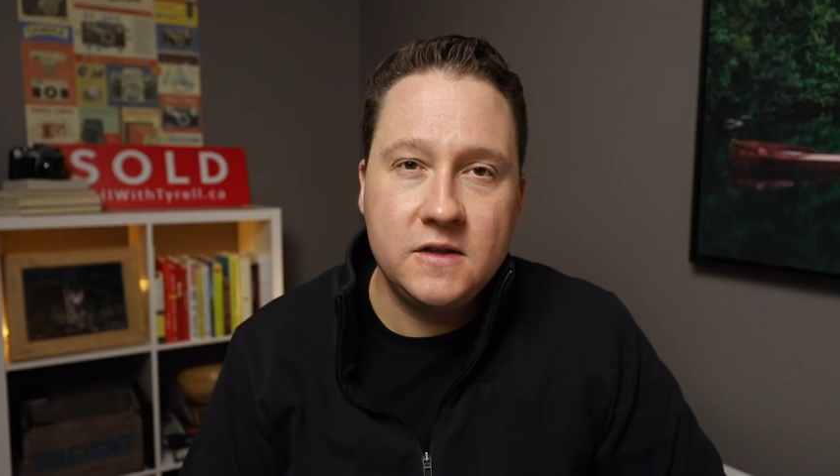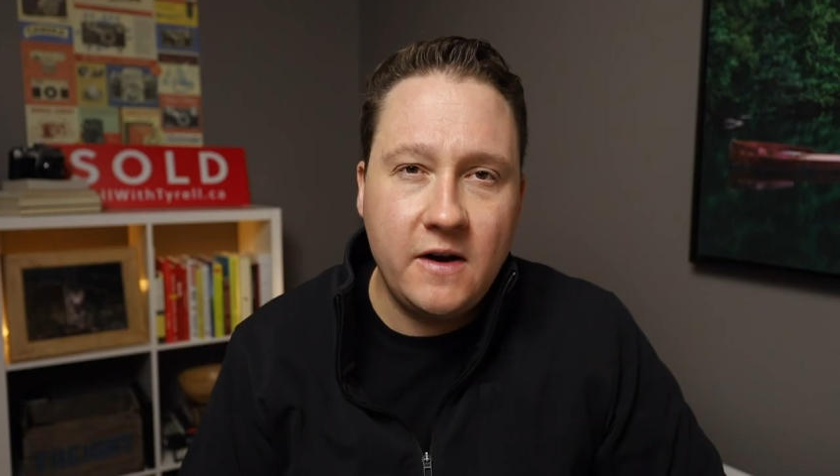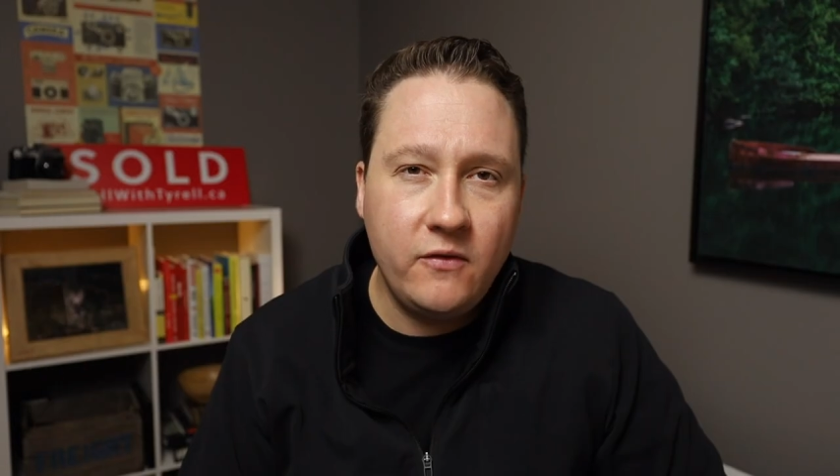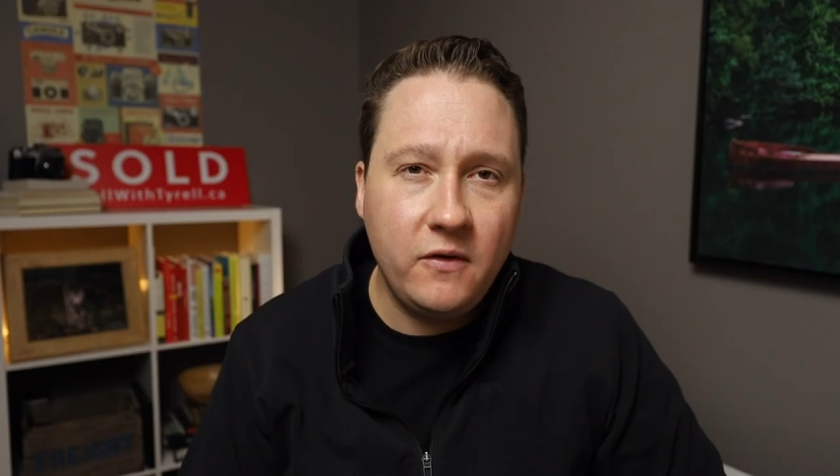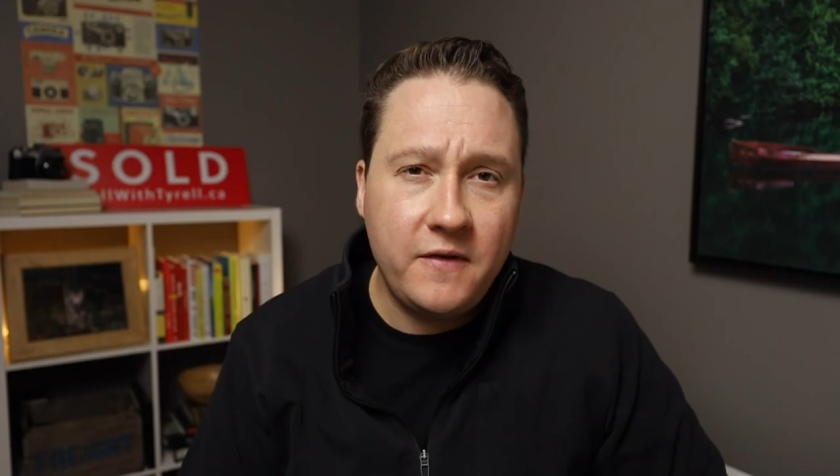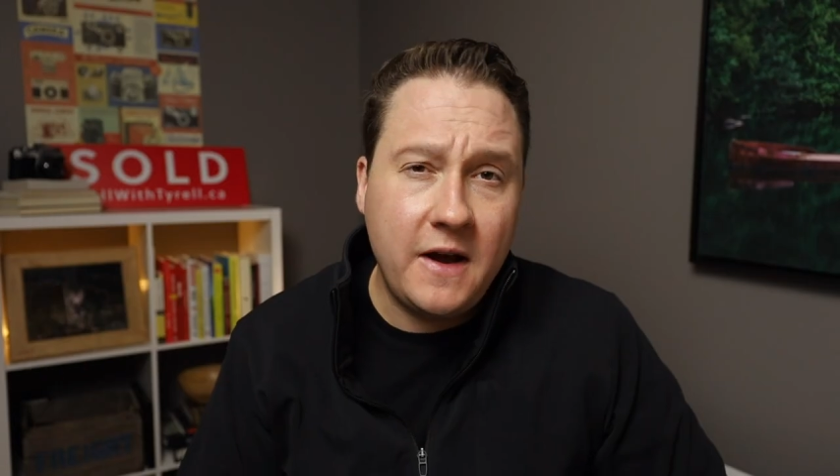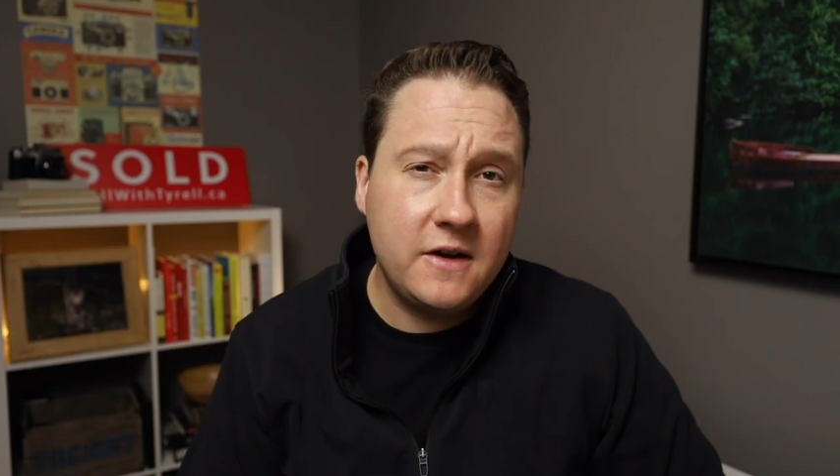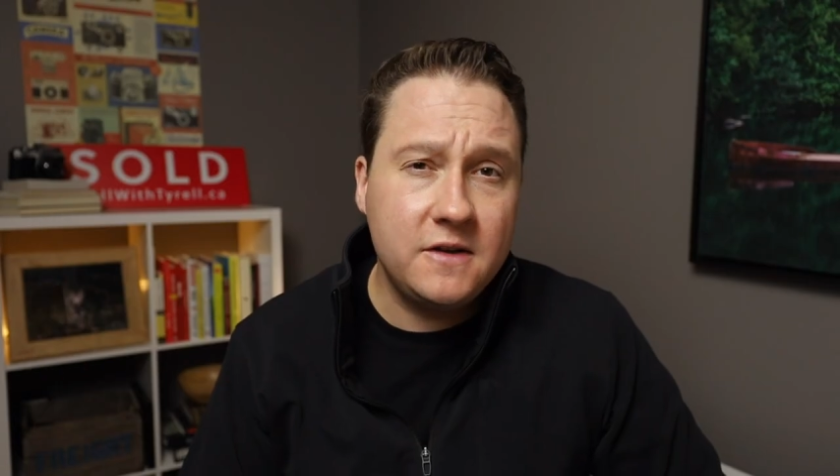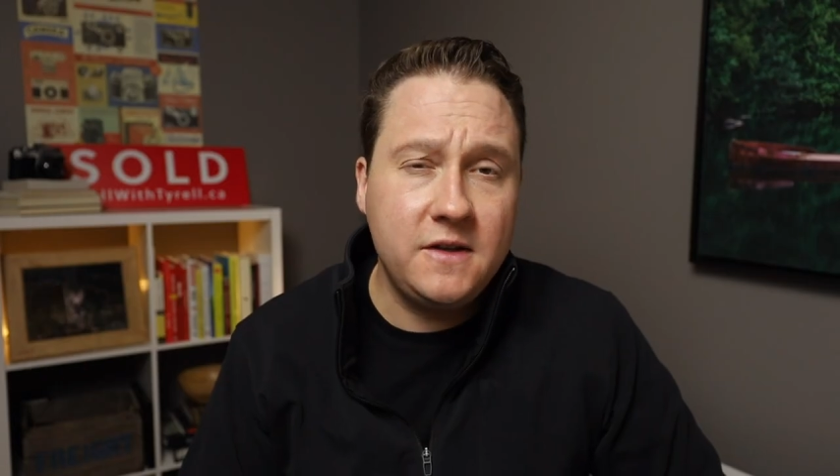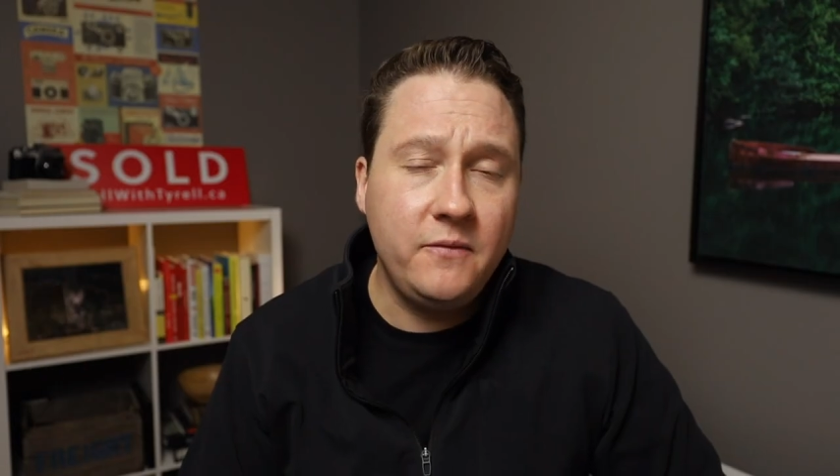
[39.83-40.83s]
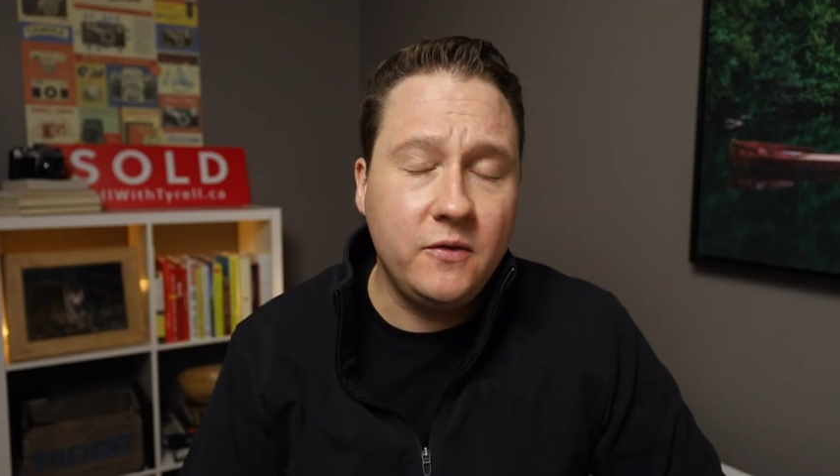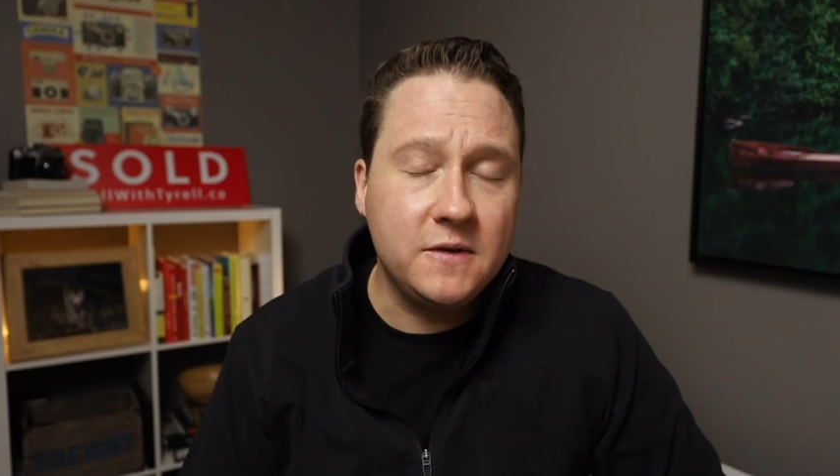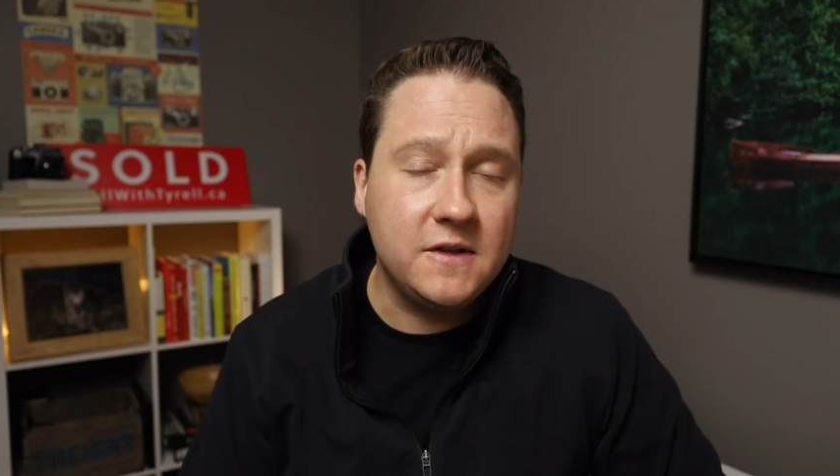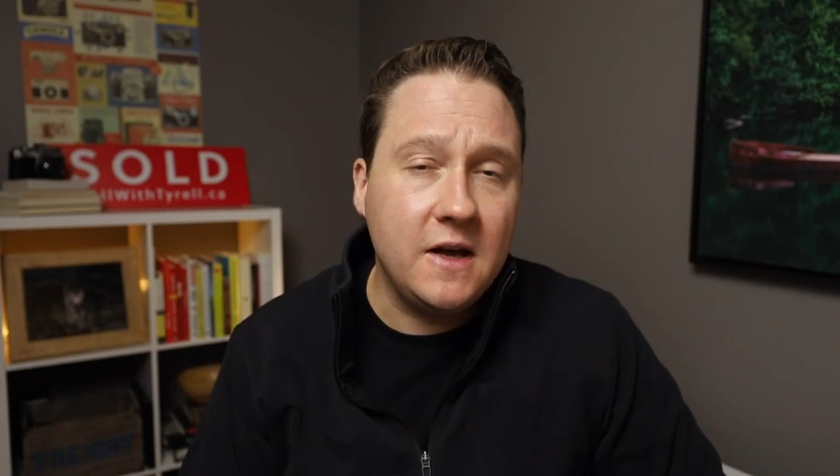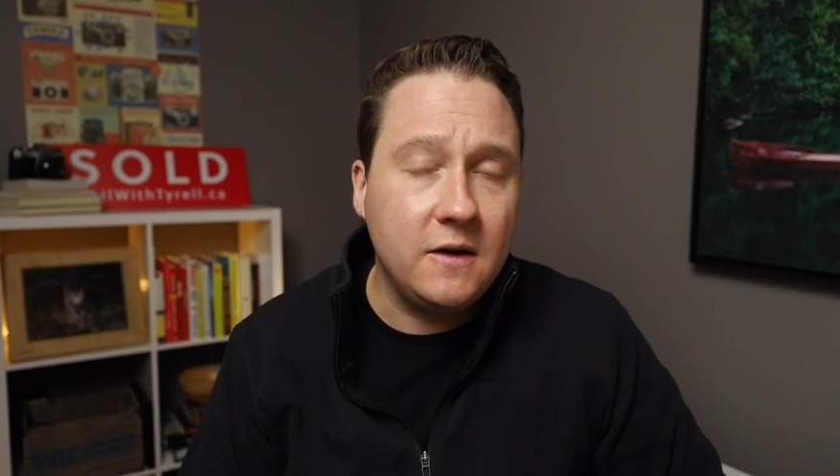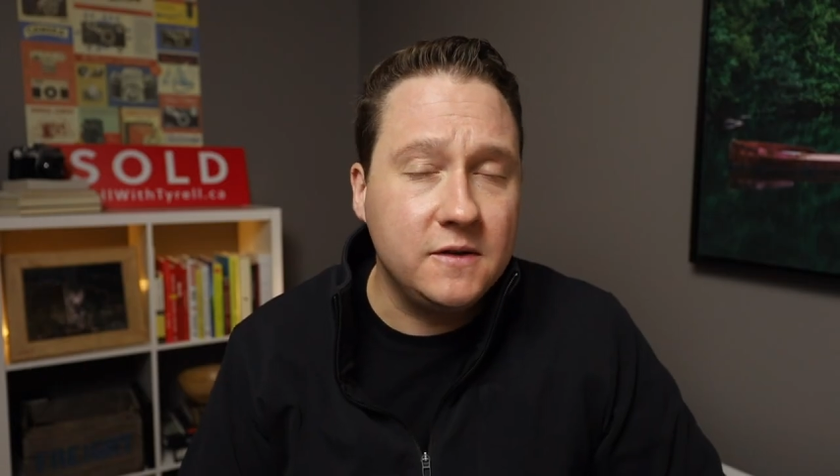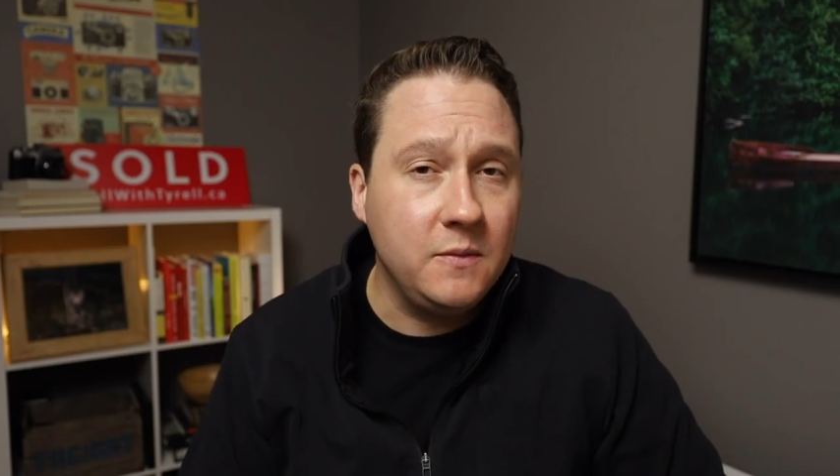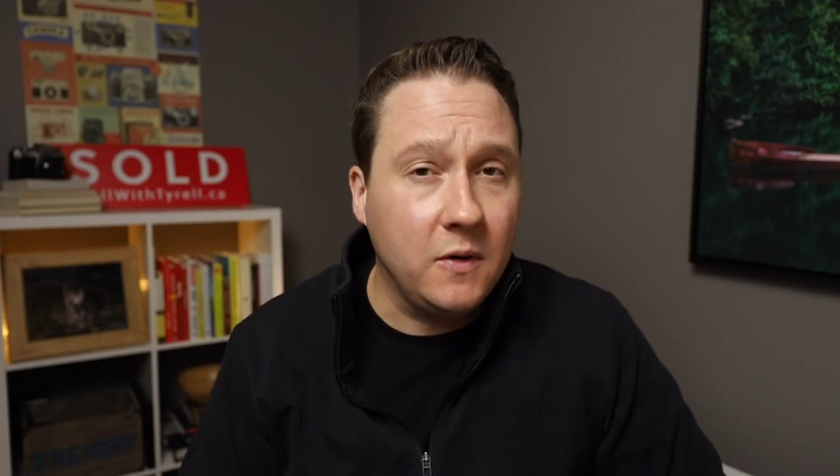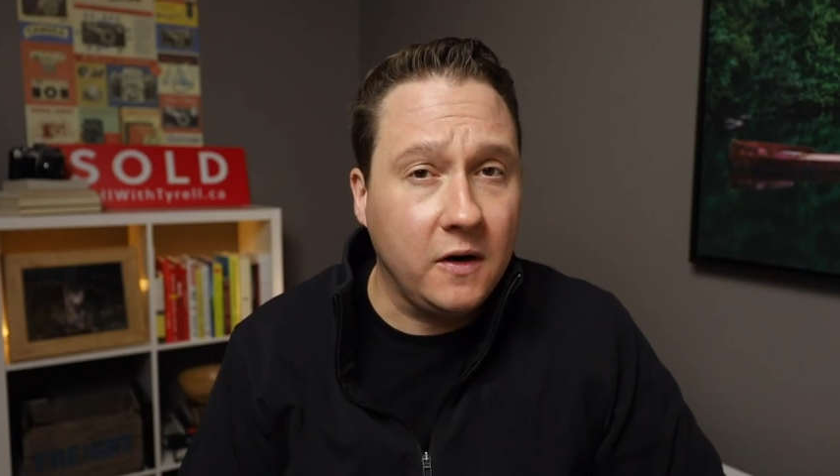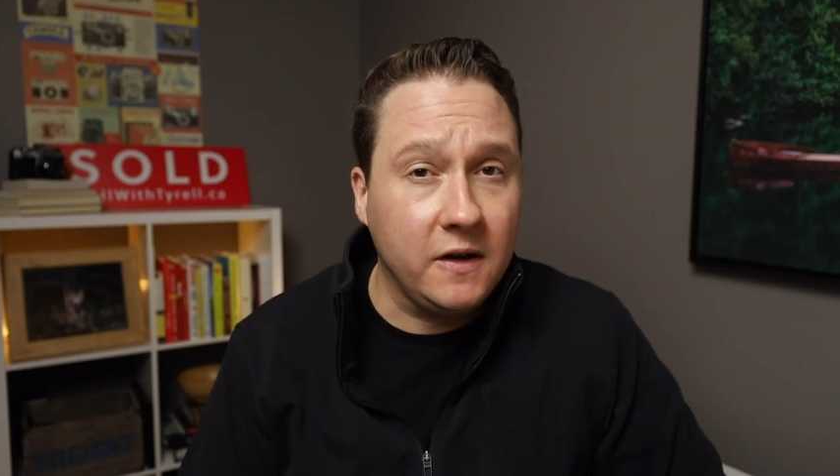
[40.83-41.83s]
Several factors influence the housing
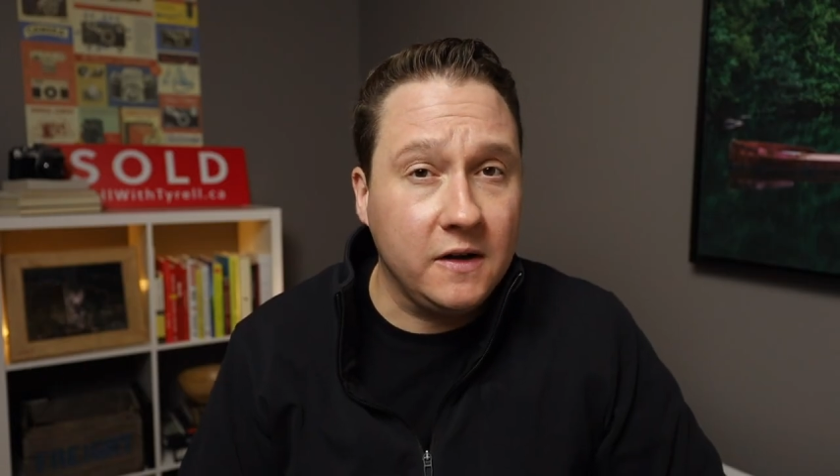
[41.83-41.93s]
market,